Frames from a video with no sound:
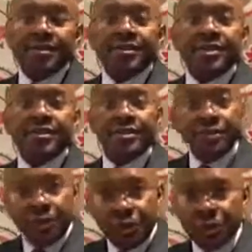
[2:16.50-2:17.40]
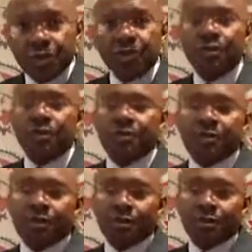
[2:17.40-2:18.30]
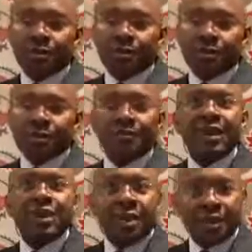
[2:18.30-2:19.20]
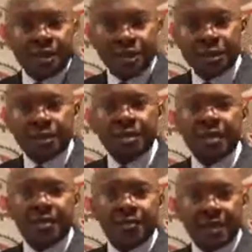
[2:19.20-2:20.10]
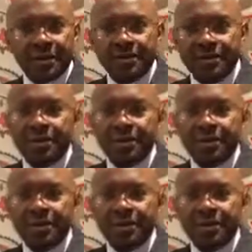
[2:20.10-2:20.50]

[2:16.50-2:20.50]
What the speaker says: is the new, but also the value addition that we can